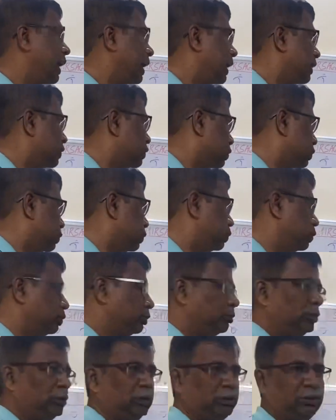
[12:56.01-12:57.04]
So
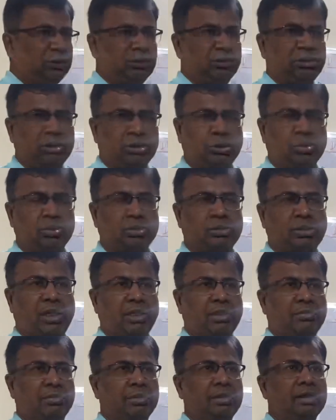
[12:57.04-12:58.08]
this is just to
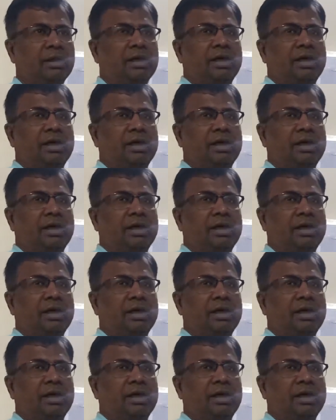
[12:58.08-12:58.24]
start with.